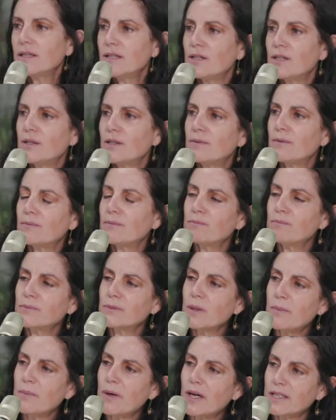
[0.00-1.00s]

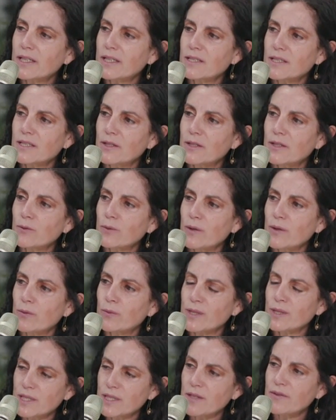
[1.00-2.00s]
the market
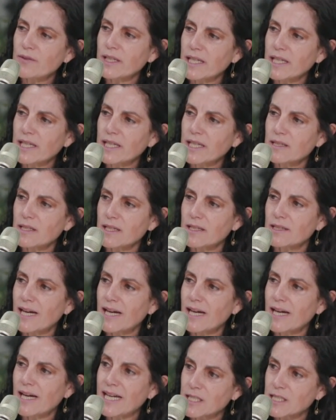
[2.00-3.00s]
receiving it
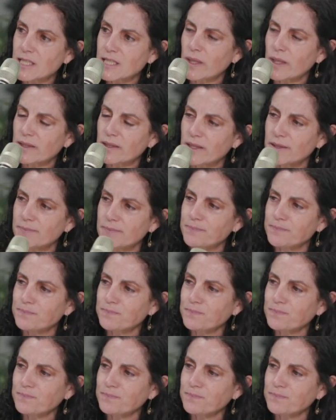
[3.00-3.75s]
adequately.